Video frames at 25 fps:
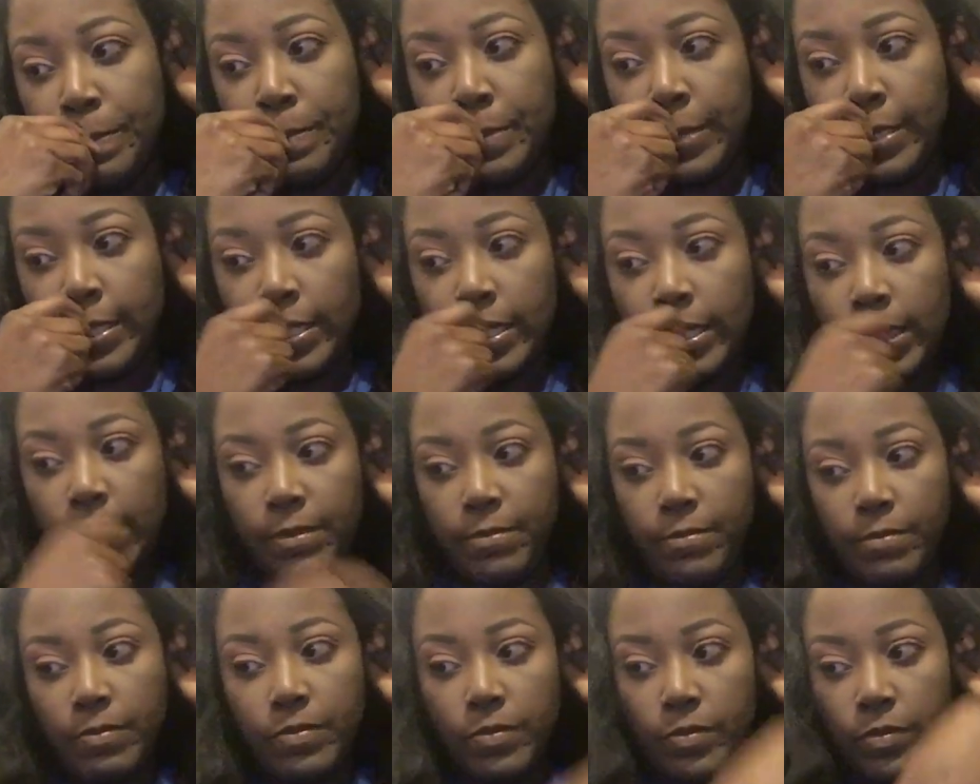But
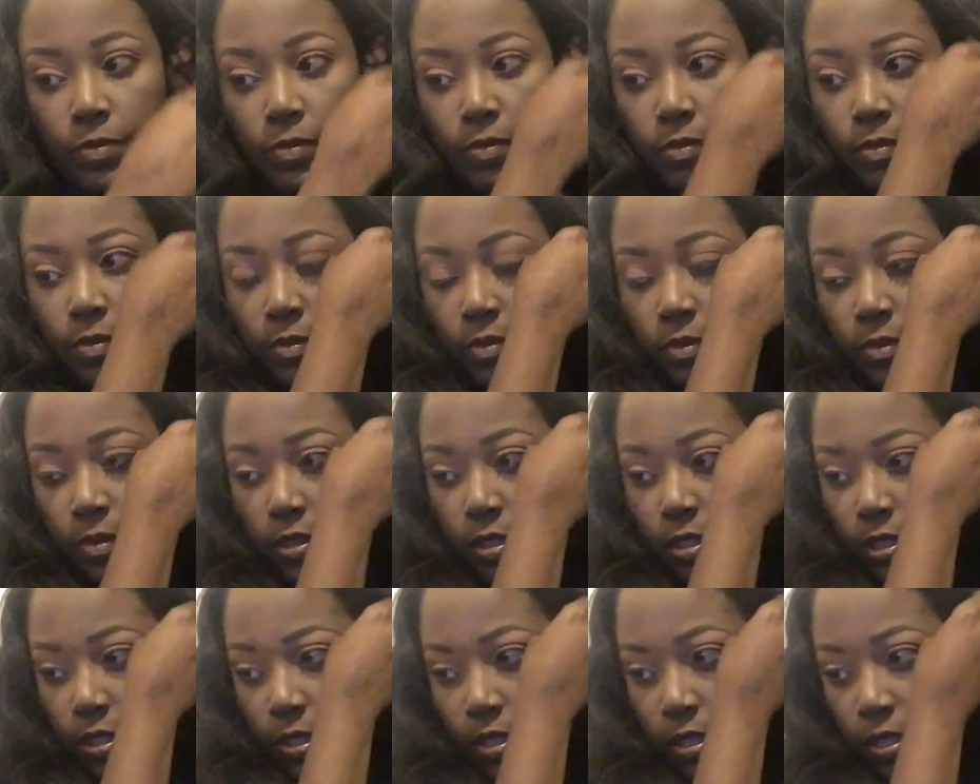
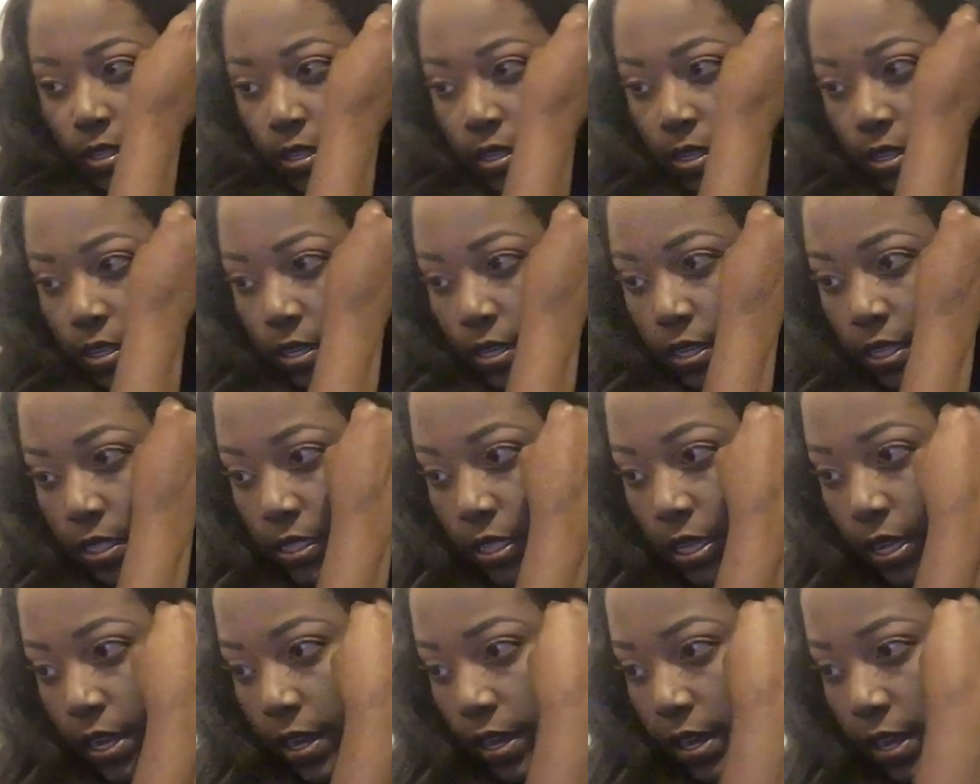this
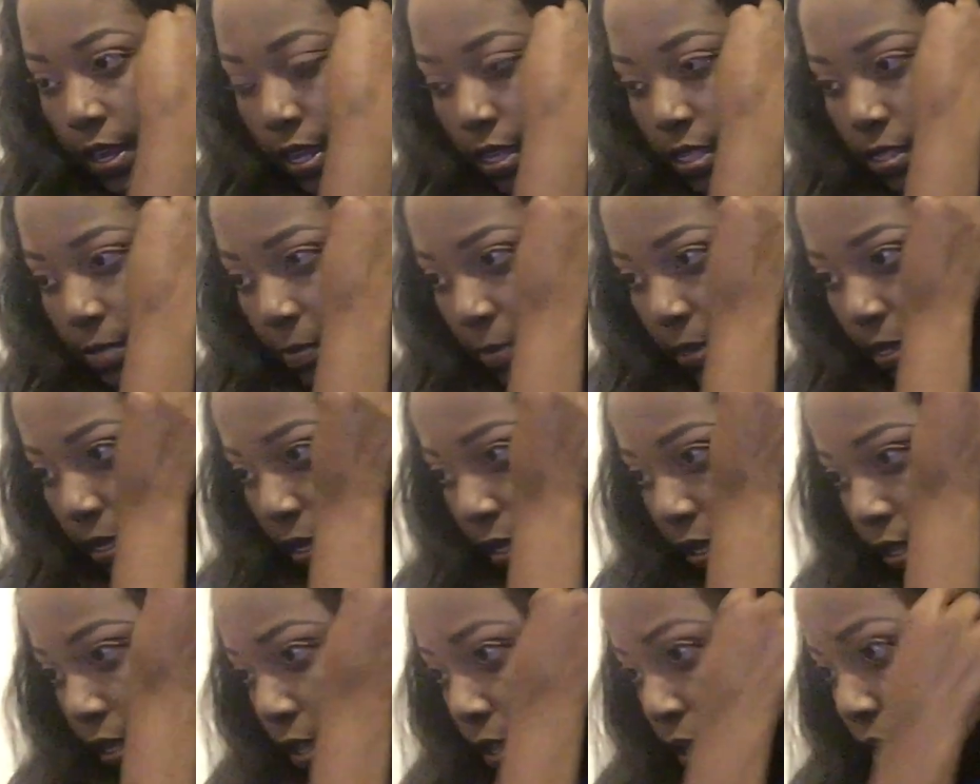hair has
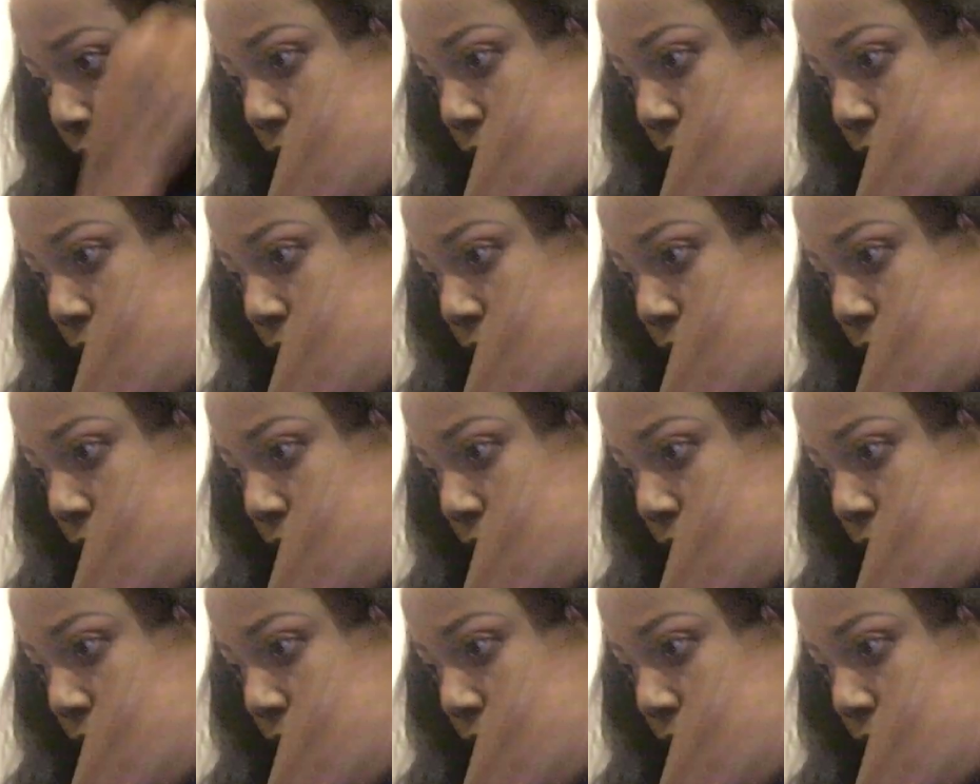been